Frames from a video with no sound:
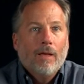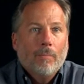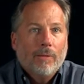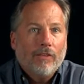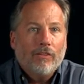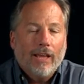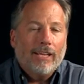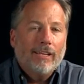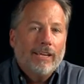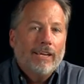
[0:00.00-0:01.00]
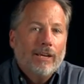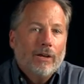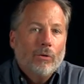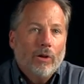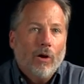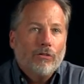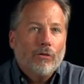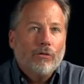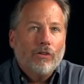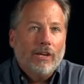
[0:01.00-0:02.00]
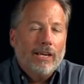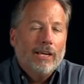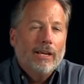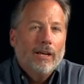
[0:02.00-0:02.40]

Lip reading: But then secondly, we also see